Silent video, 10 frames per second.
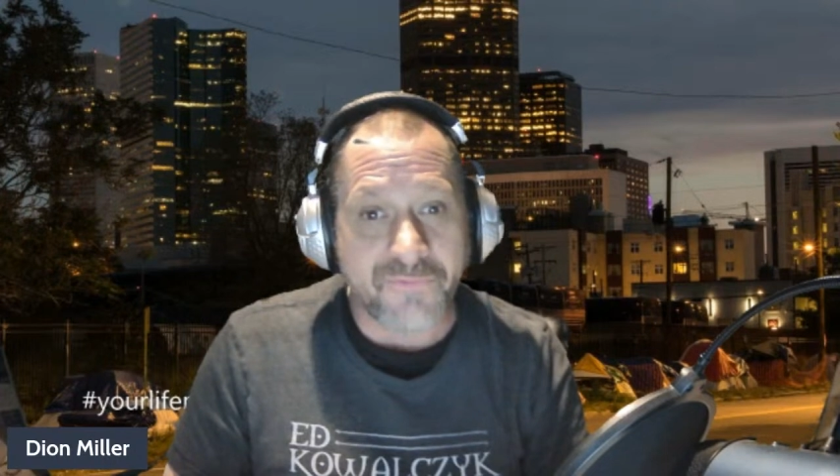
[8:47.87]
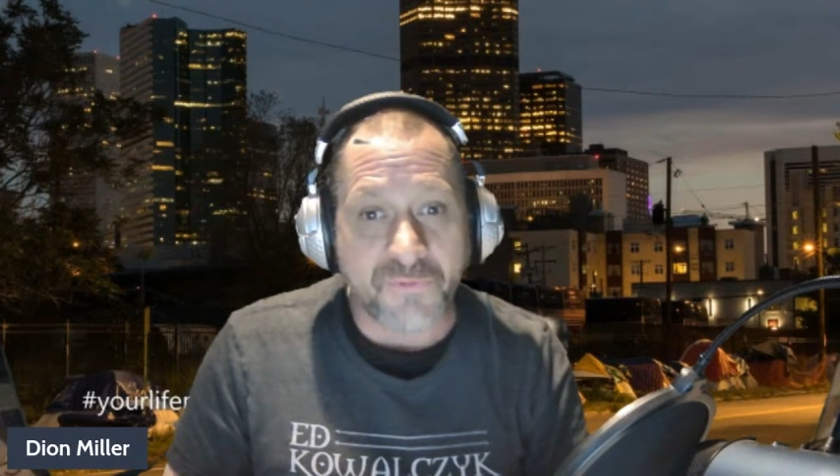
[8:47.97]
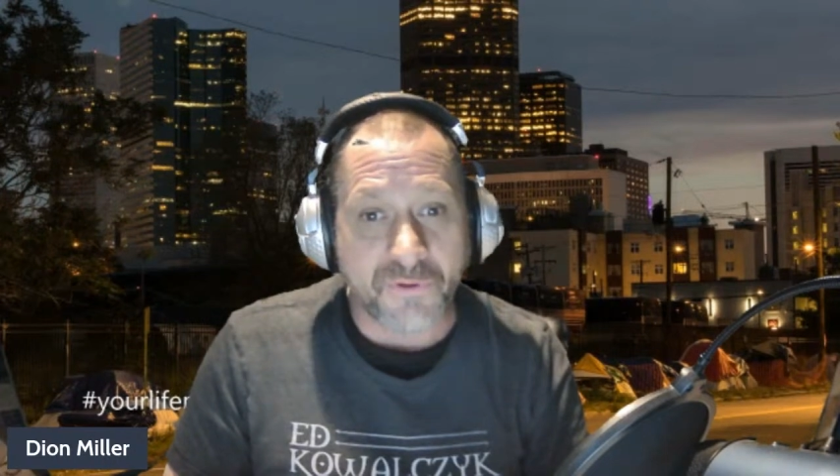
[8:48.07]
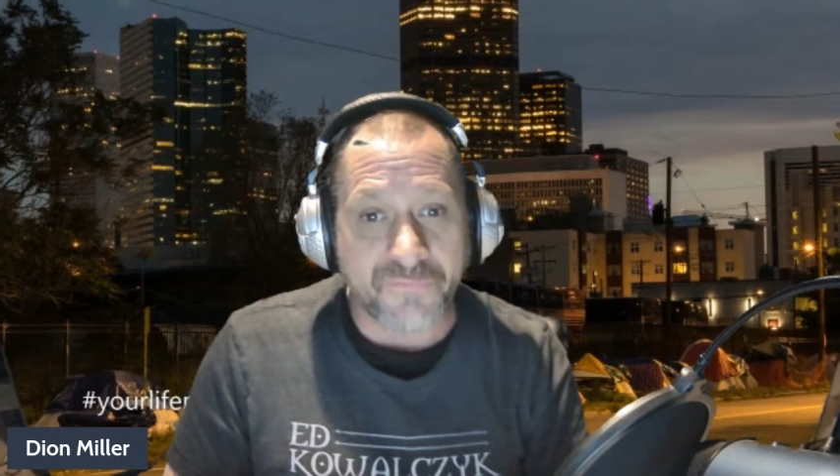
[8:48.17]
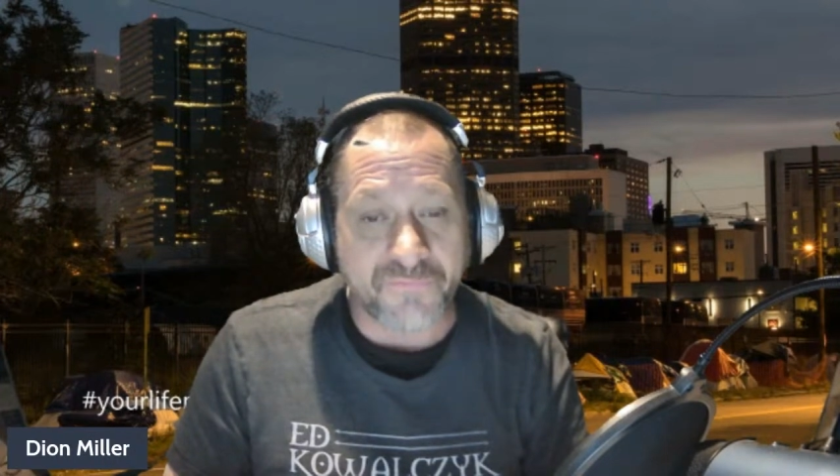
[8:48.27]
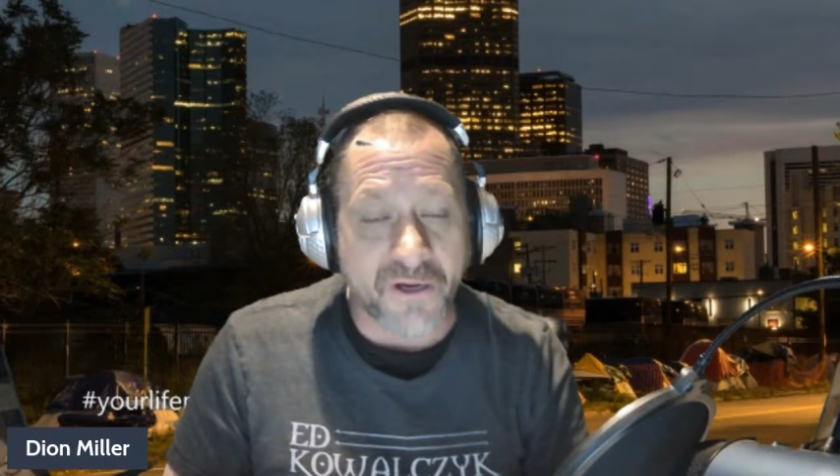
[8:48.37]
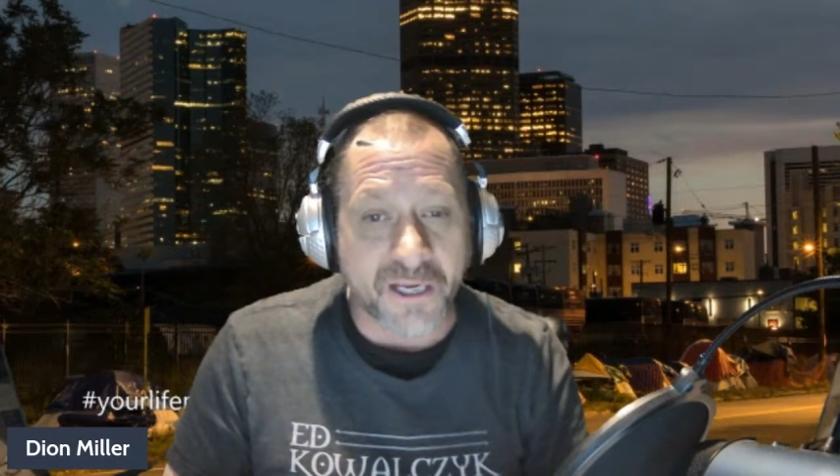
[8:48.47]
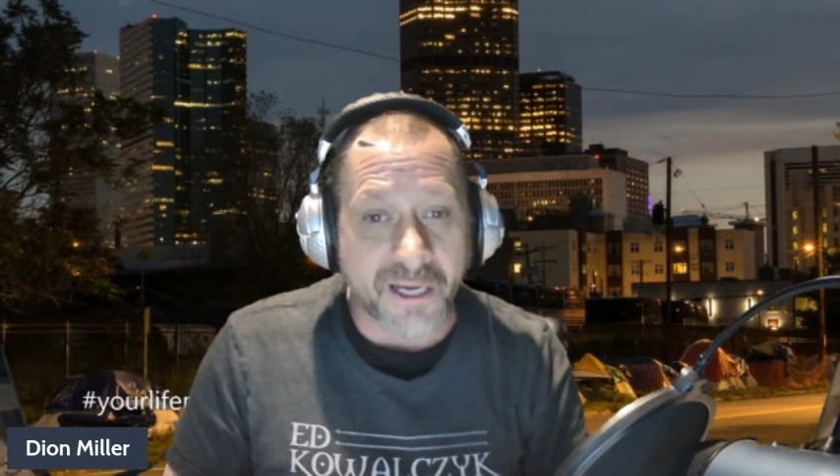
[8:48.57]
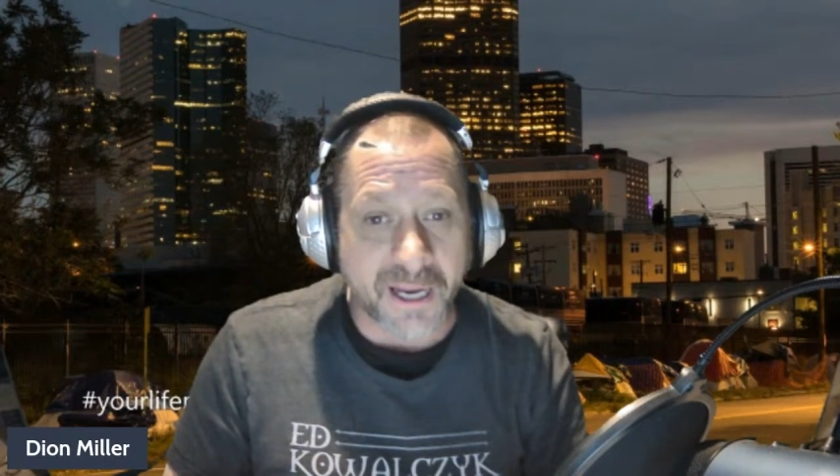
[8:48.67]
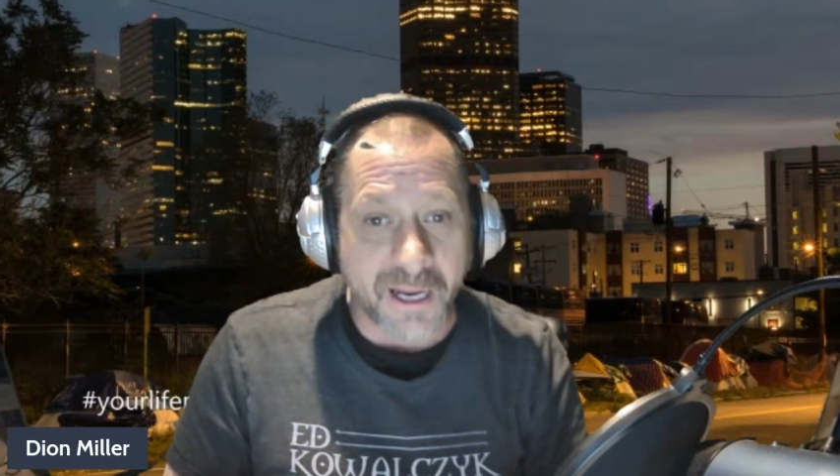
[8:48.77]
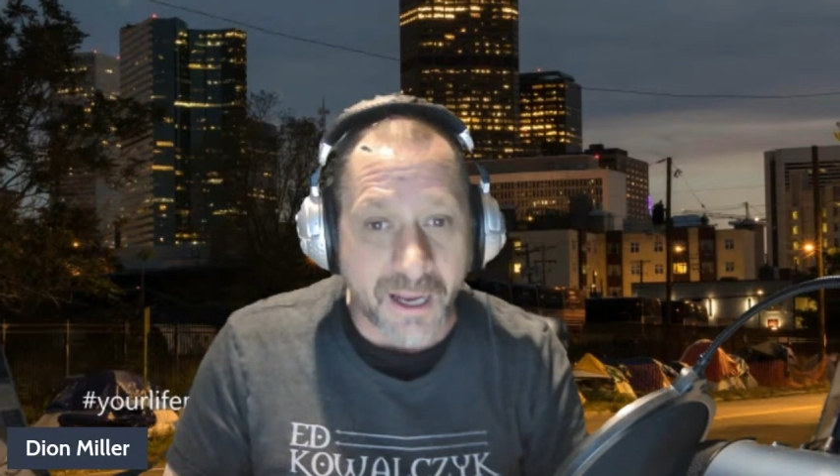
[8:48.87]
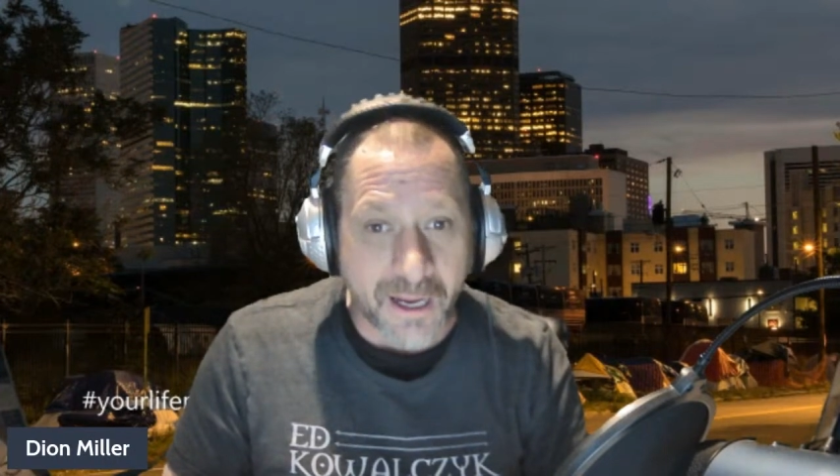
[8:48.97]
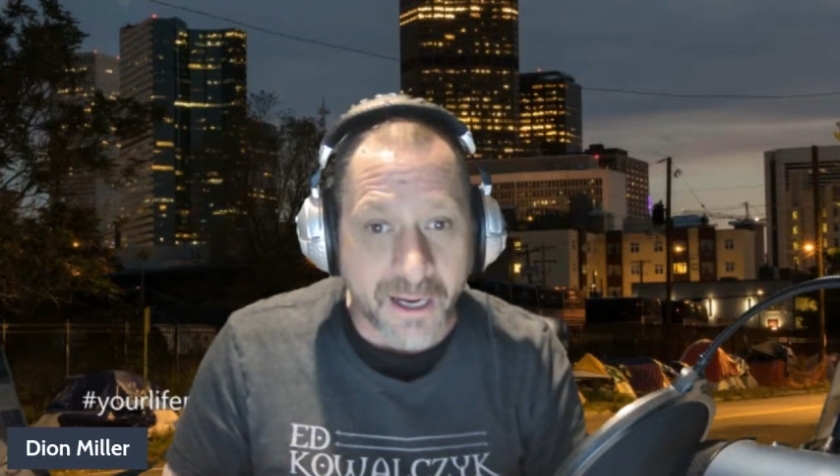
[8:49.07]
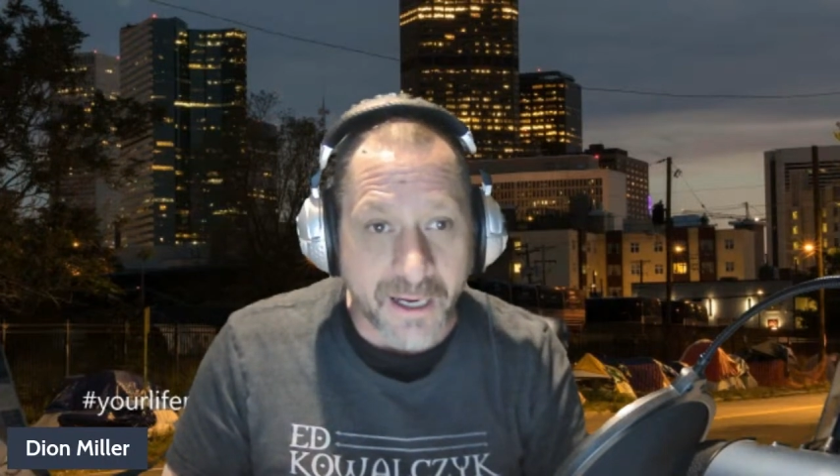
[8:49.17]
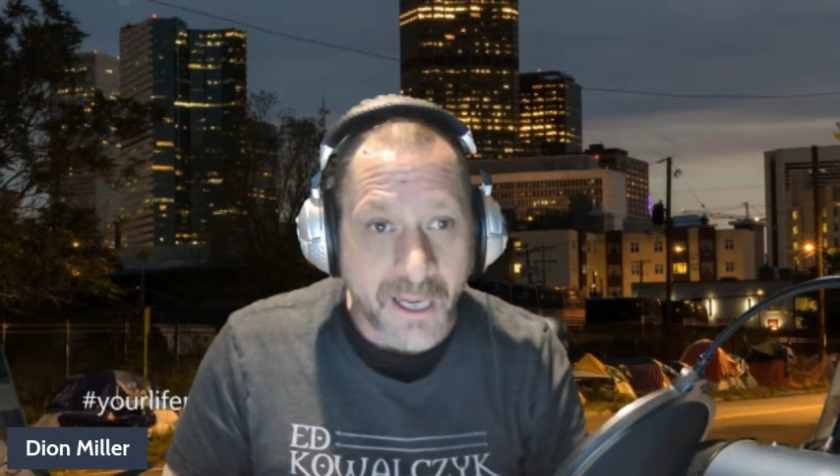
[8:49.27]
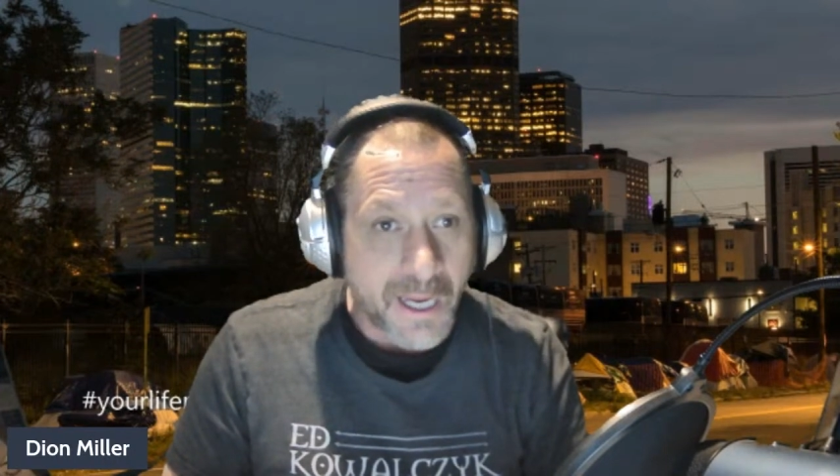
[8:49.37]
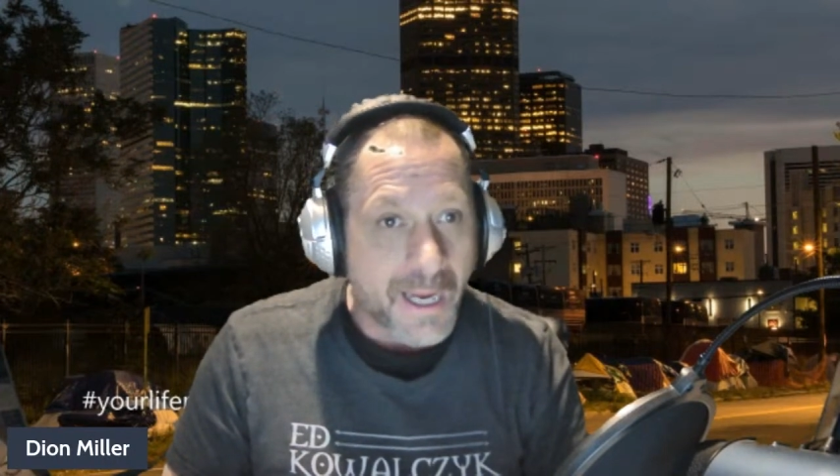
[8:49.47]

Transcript: full of fucking AA